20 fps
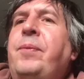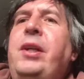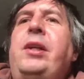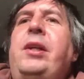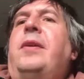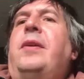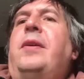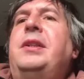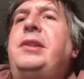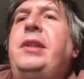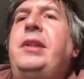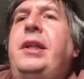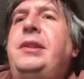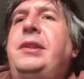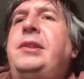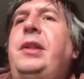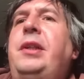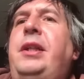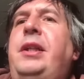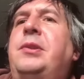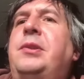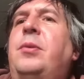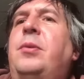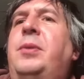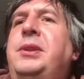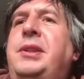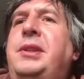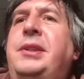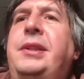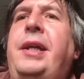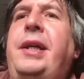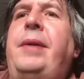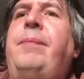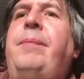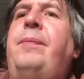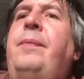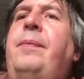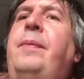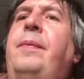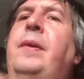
It's always the same.